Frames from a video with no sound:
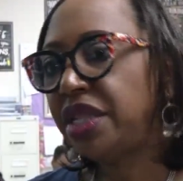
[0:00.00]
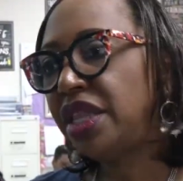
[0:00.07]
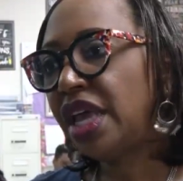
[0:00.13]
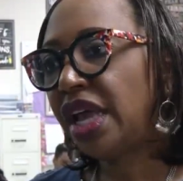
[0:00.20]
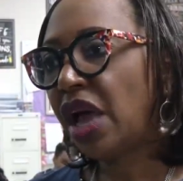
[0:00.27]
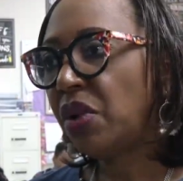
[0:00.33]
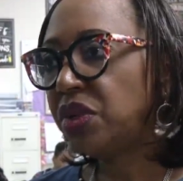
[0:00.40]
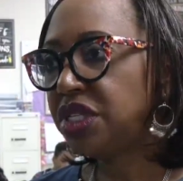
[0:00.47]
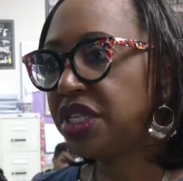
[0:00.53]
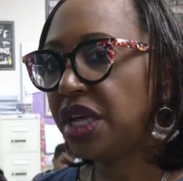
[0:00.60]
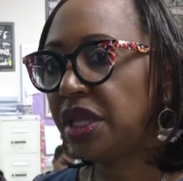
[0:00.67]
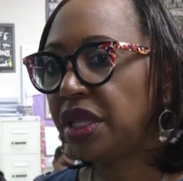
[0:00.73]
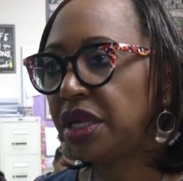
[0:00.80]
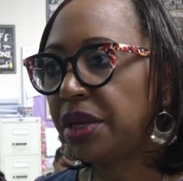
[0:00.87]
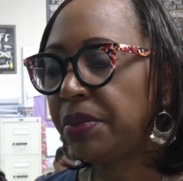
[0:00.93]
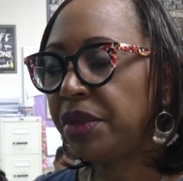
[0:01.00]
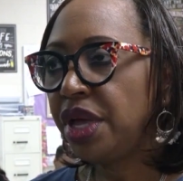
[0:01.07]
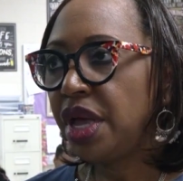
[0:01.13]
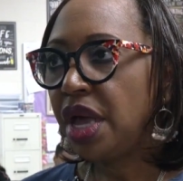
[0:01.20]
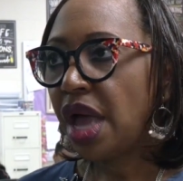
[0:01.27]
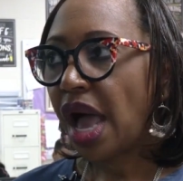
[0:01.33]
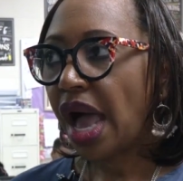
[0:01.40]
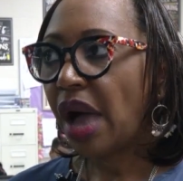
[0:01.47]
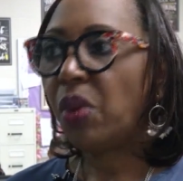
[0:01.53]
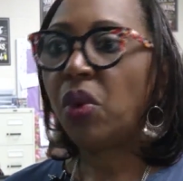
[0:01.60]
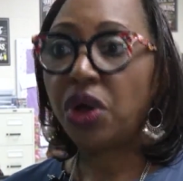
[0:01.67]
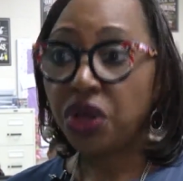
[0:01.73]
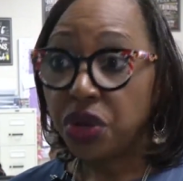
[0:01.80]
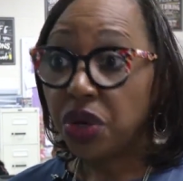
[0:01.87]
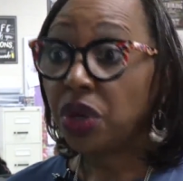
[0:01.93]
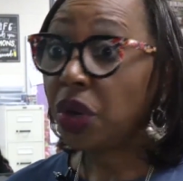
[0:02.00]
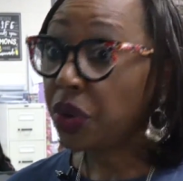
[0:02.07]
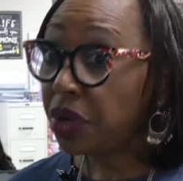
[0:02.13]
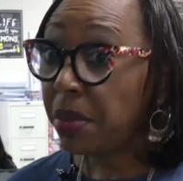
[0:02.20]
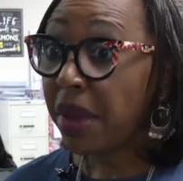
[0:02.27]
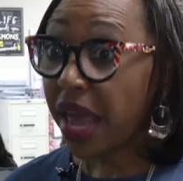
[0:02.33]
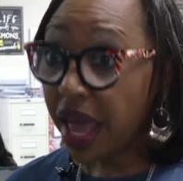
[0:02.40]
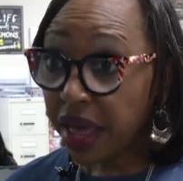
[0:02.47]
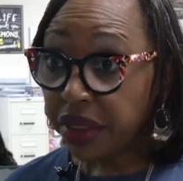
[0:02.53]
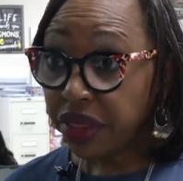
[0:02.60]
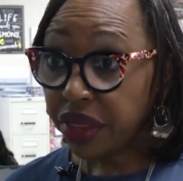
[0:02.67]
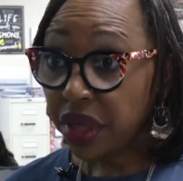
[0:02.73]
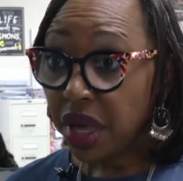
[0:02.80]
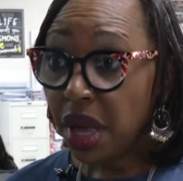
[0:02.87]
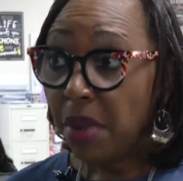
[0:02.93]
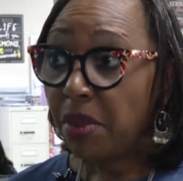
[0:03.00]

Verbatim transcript: Thing I always tell them, I want you to learn the math,